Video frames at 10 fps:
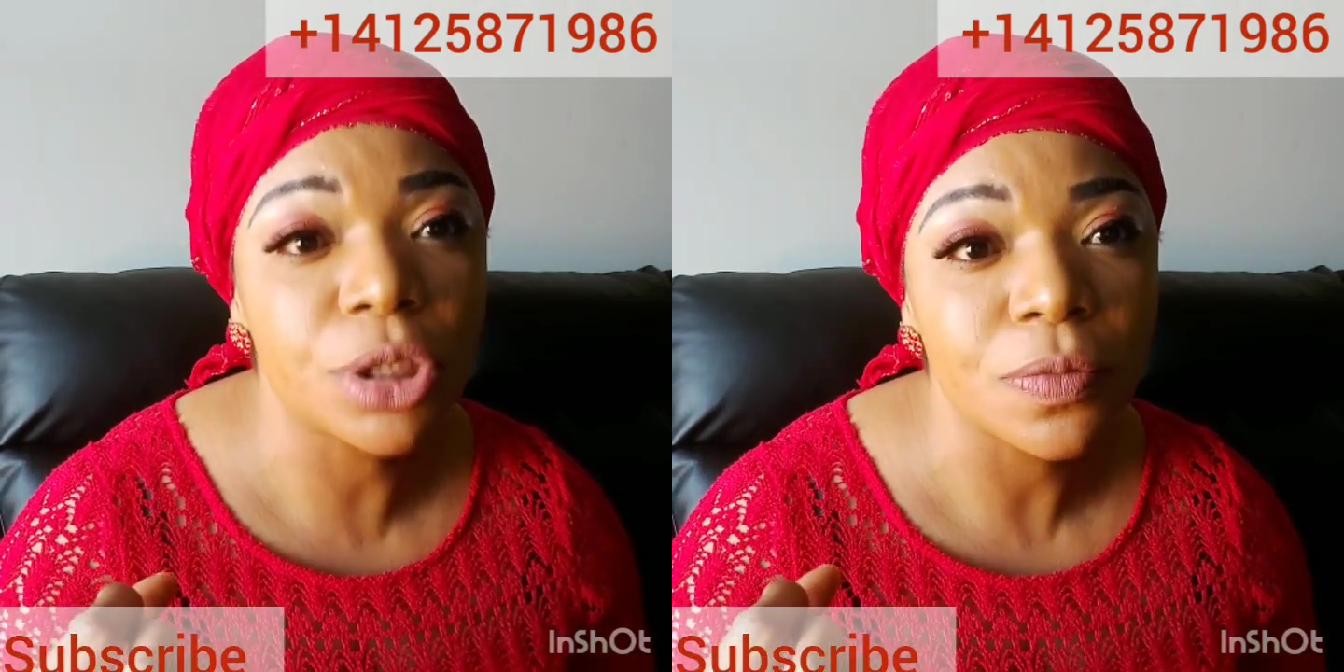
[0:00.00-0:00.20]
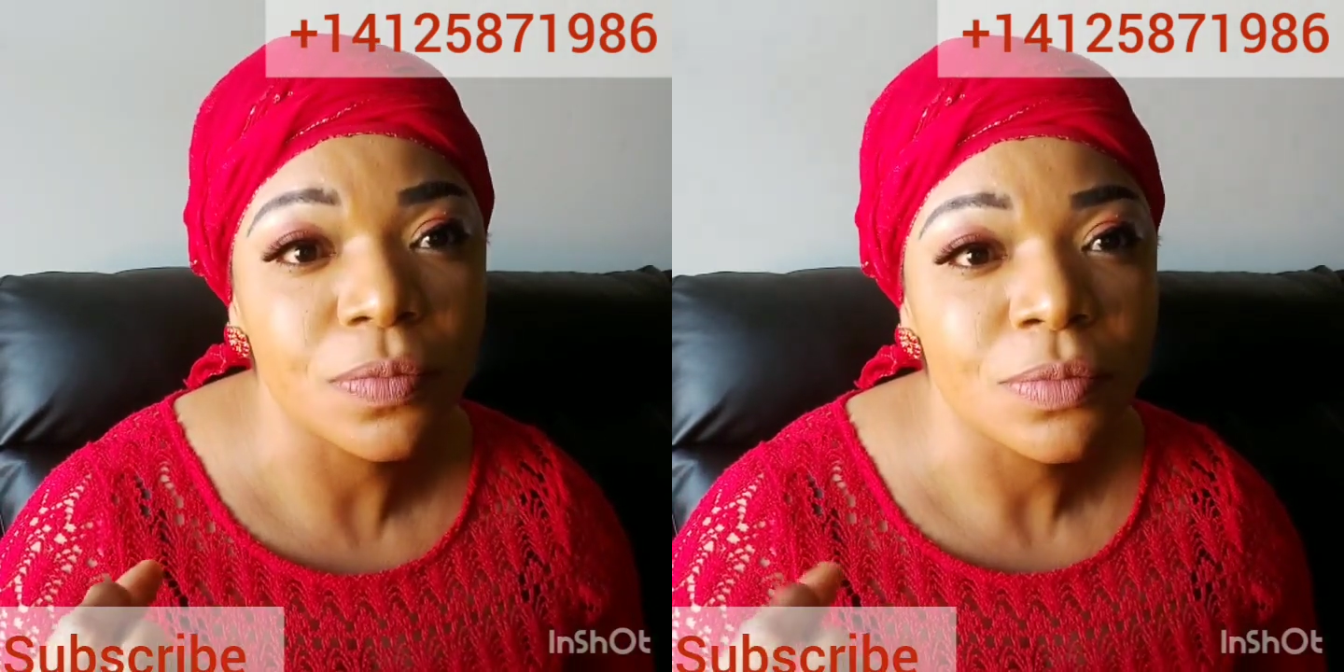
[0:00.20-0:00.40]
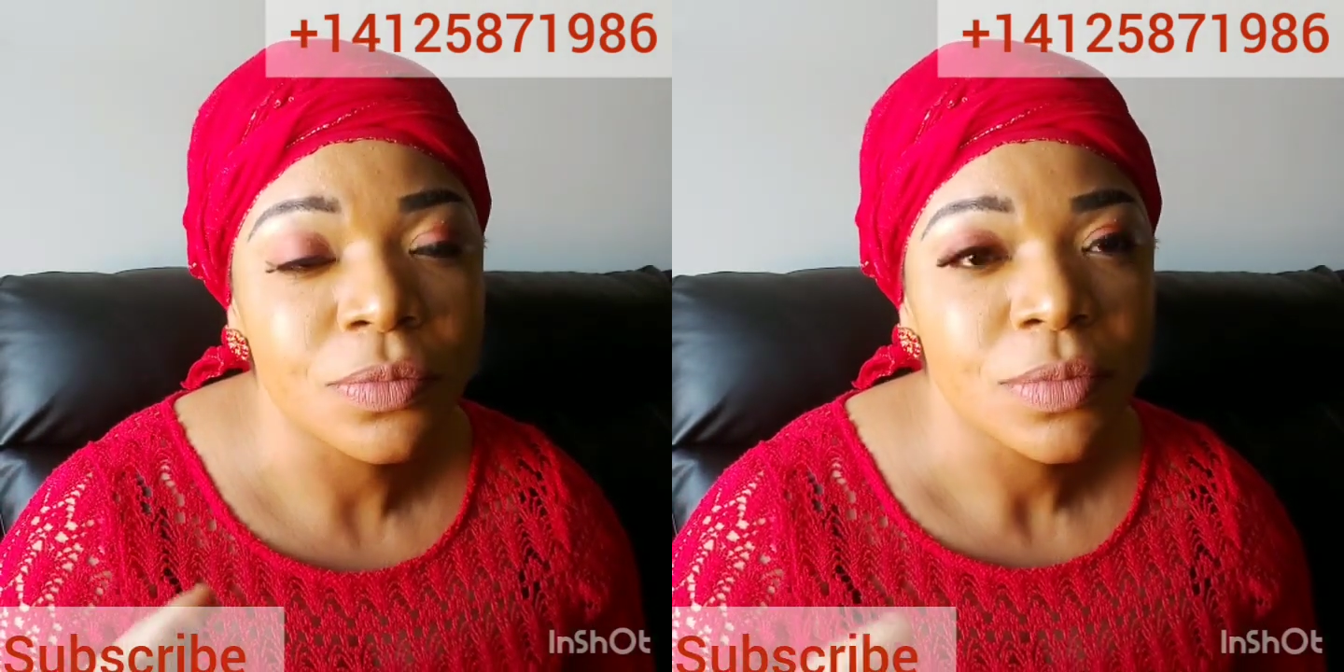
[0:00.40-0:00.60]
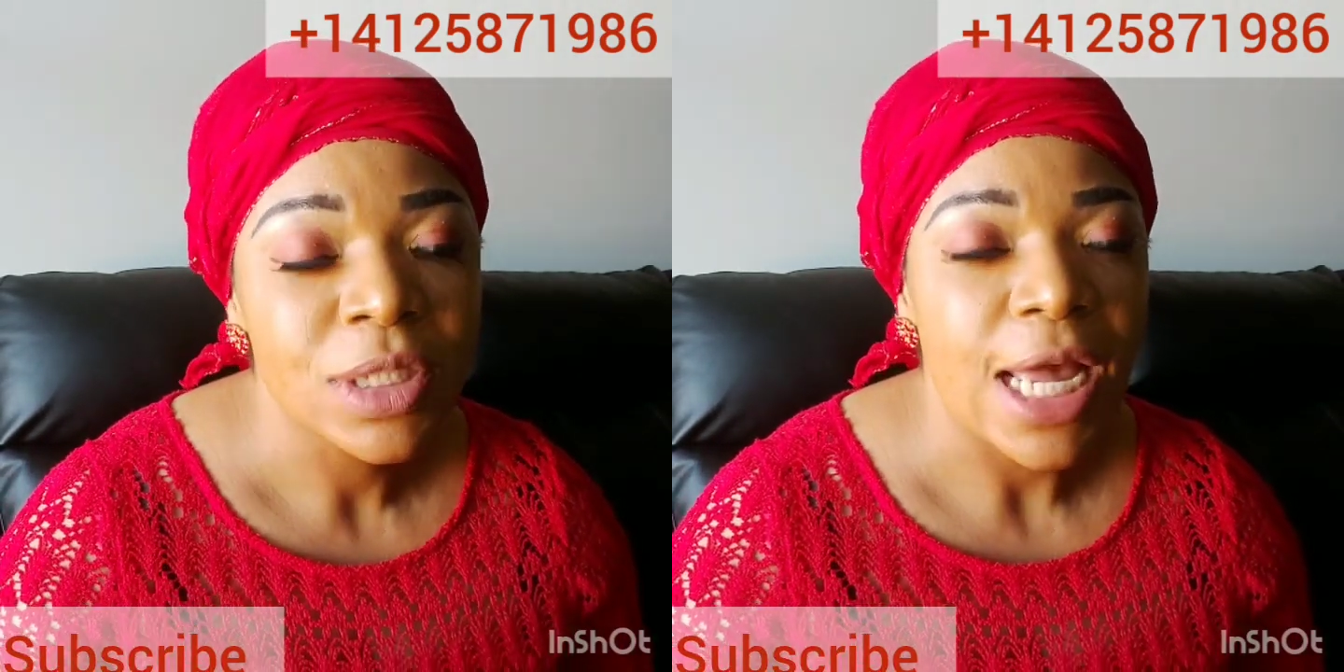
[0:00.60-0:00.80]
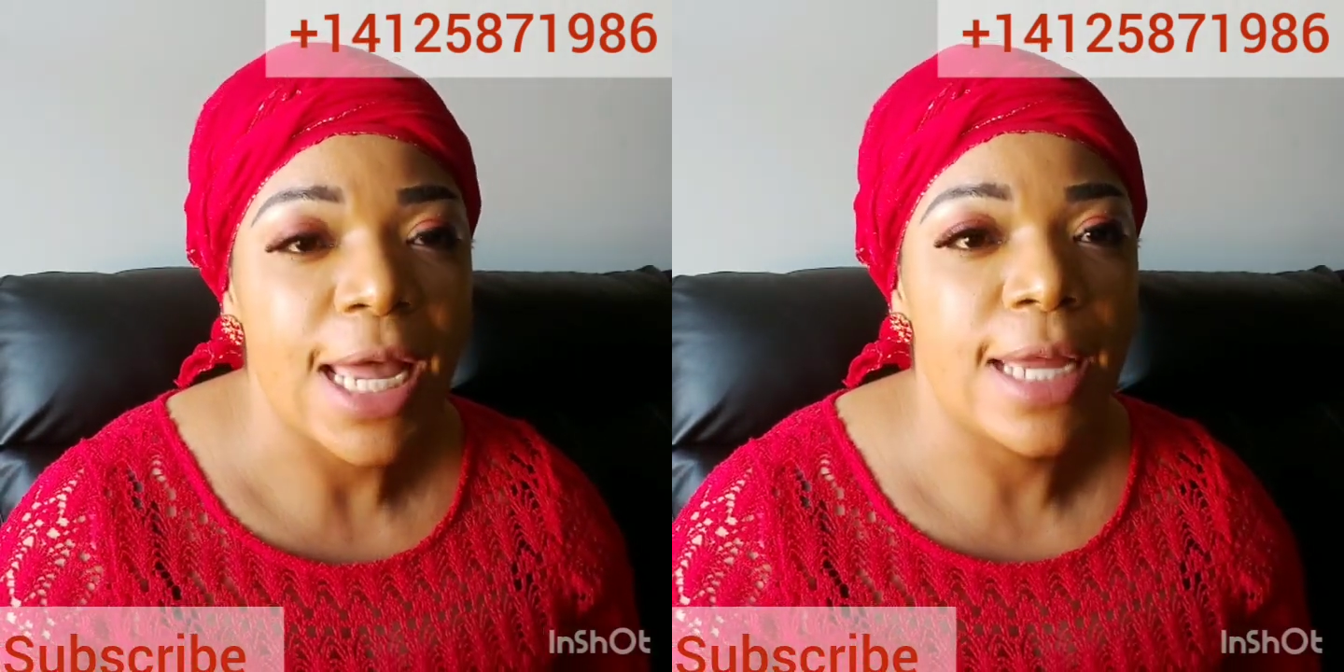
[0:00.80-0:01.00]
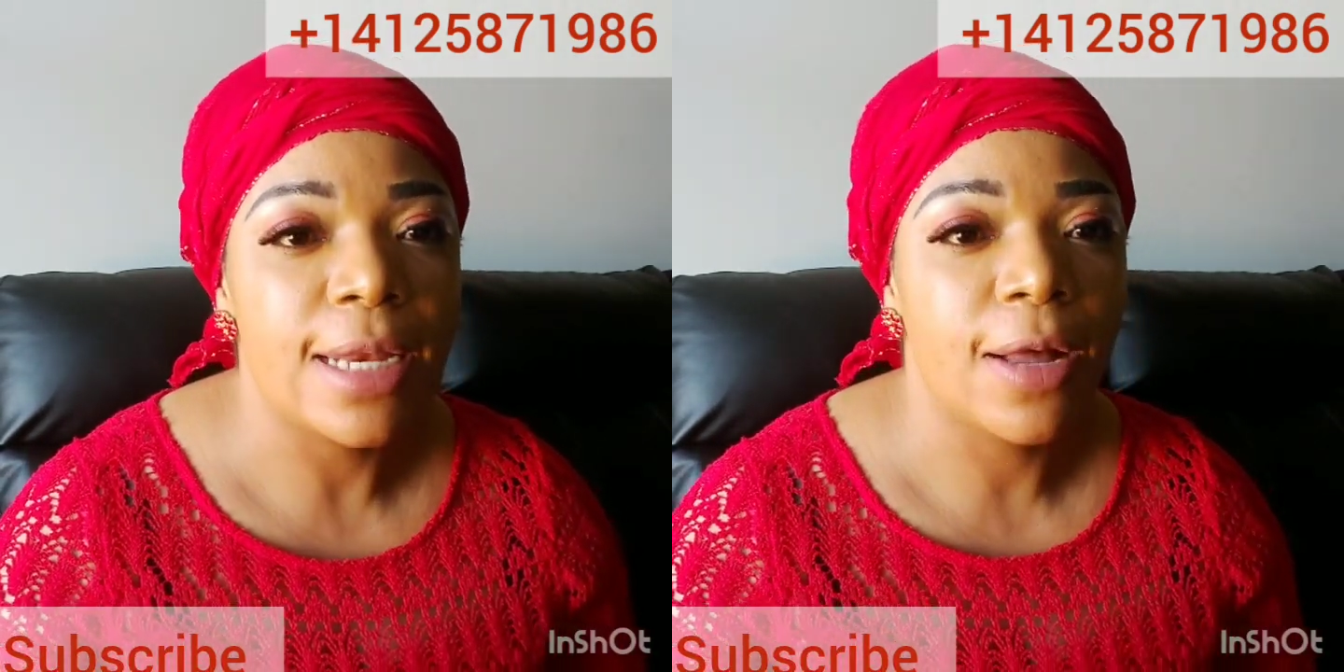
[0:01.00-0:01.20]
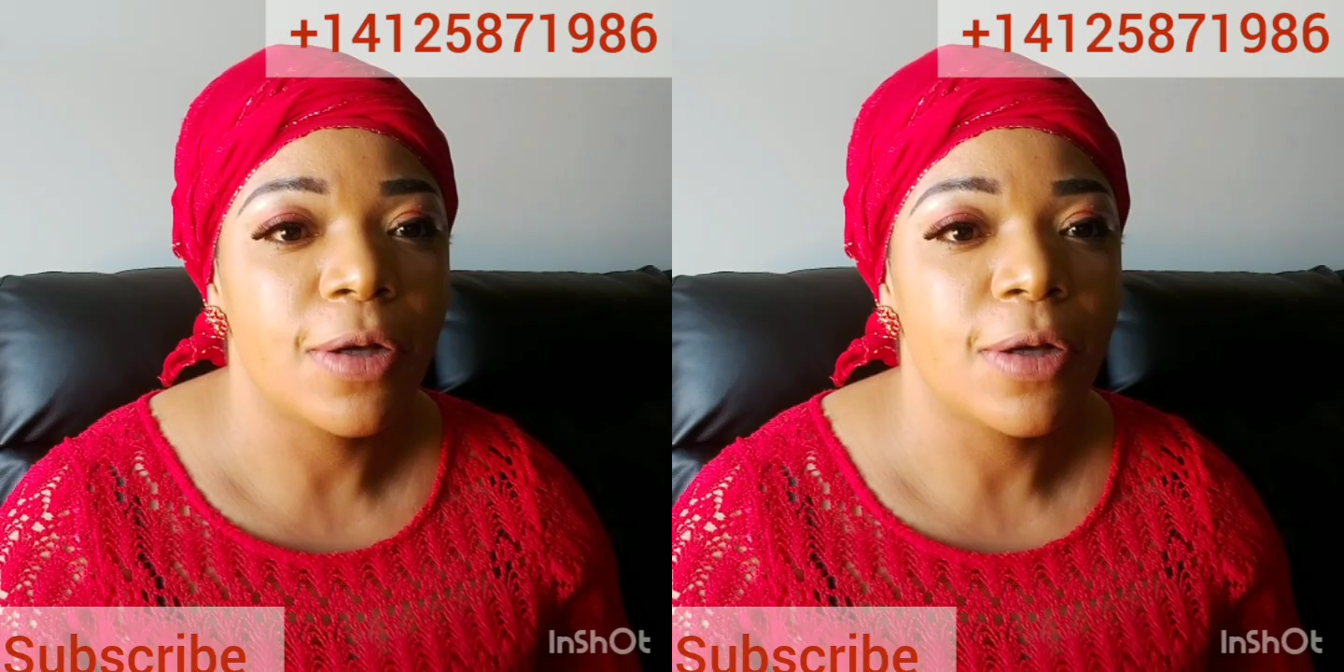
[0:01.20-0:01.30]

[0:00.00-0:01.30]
And the customers that